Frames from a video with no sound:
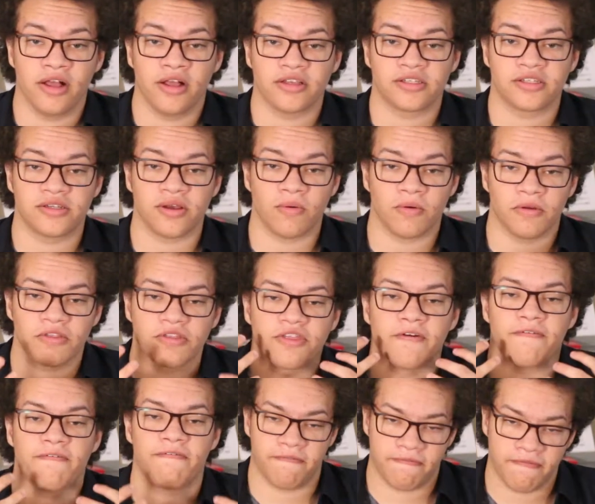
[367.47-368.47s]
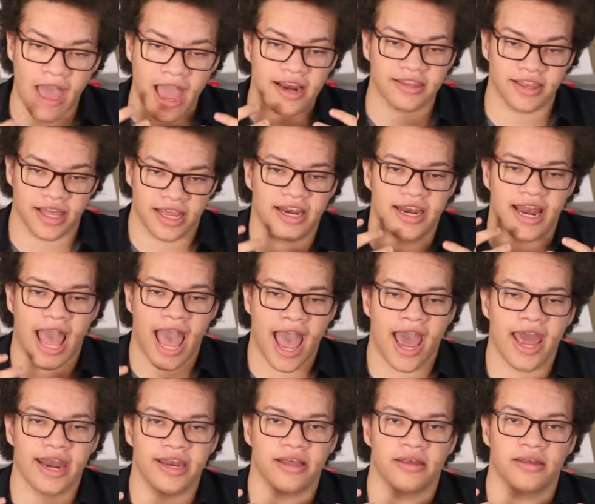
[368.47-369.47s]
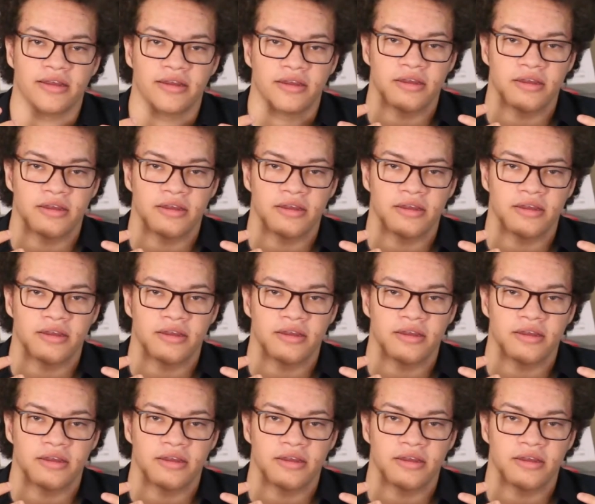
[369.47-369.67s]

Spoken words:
So the fact that it had